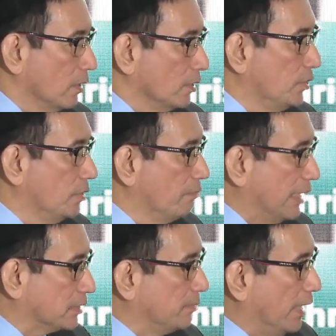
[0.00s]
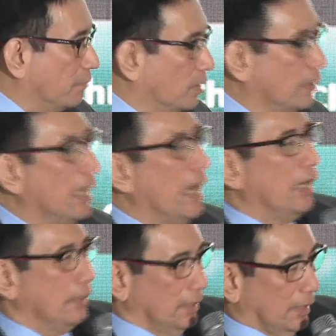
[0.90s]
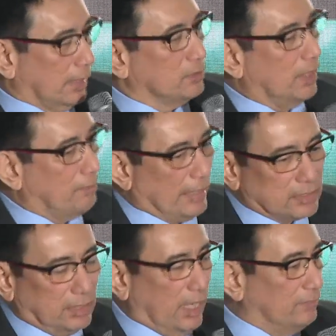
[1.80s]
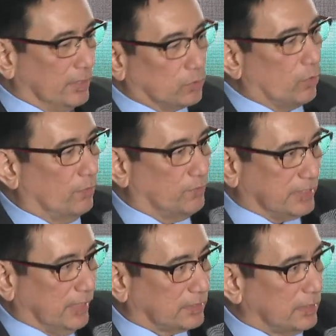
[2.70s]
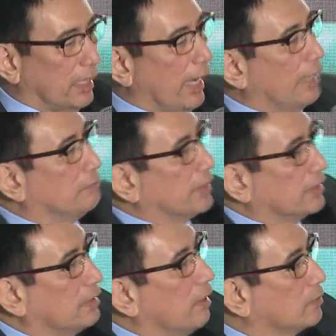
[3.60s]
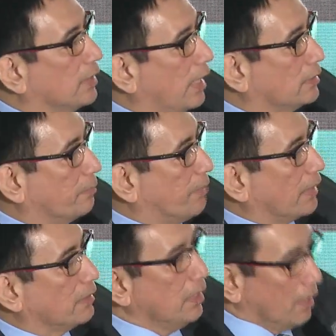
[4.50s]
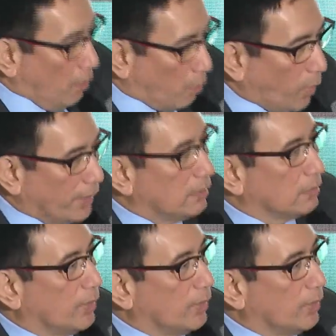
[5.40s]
You must be able, can you imagine having 2 offices, but then on the other part, when